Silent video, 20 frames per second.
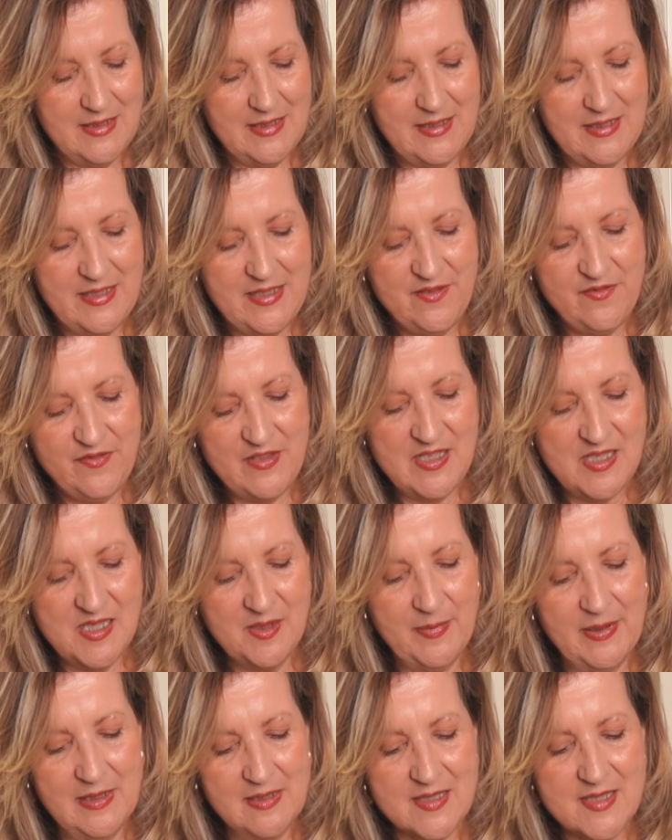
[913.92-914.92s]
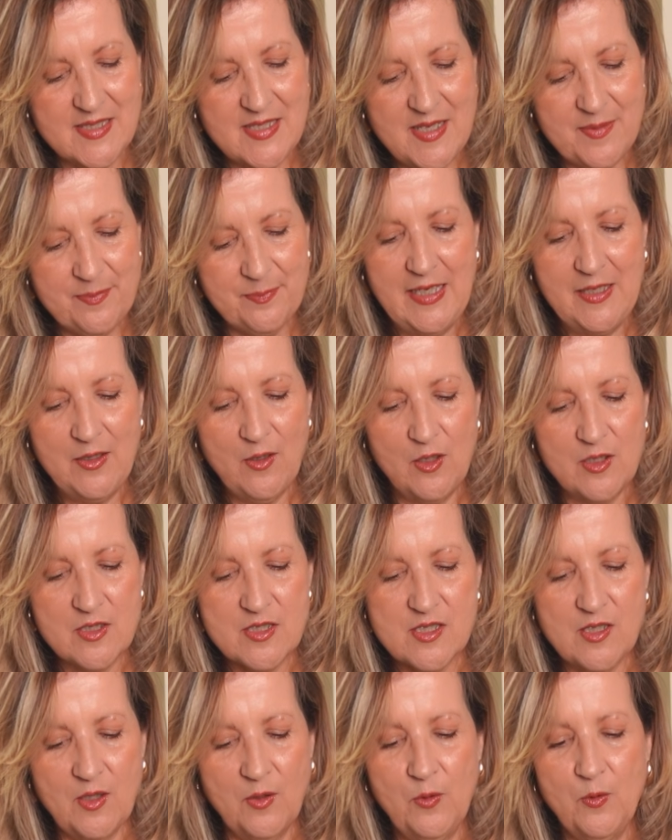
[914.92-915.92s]
invisible zip and
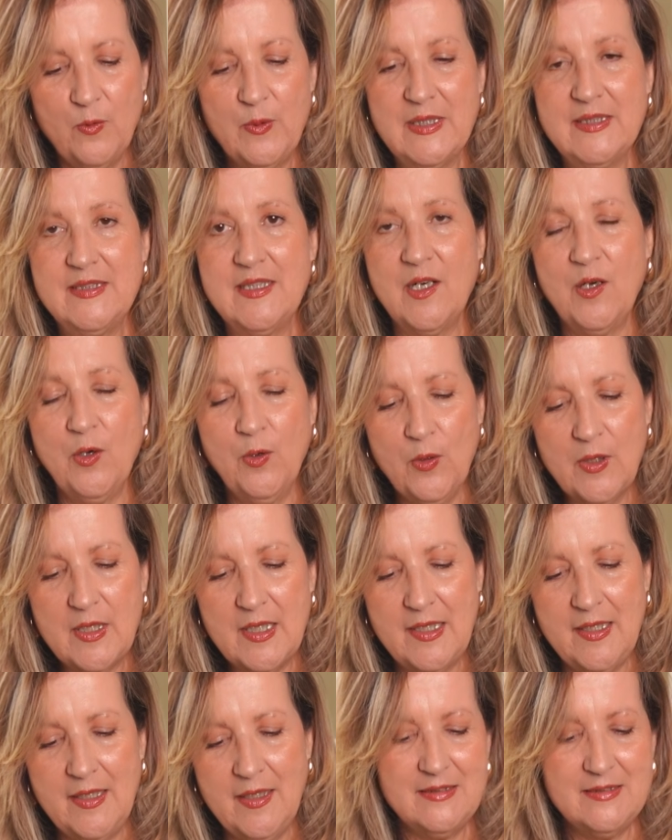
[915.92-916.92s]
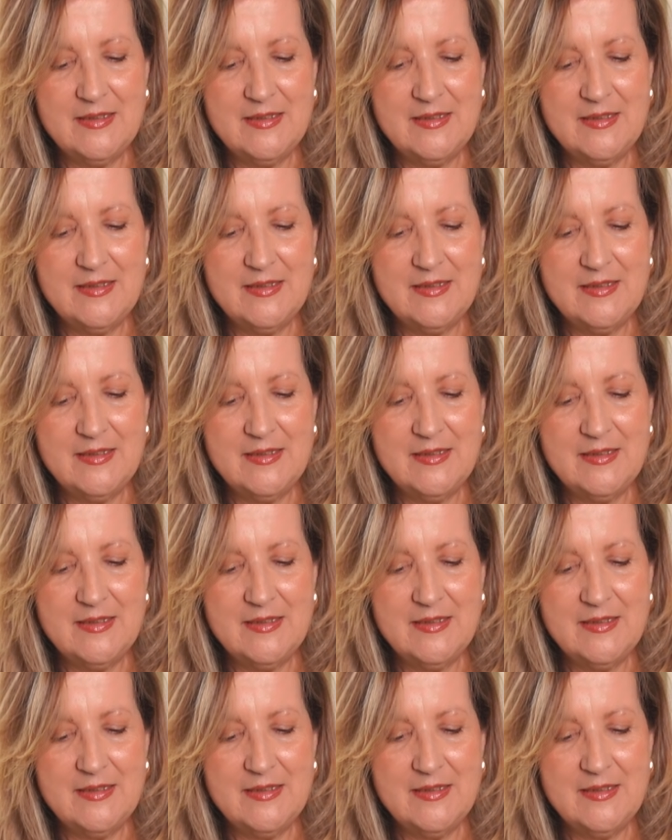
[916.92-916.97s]
also with the hook.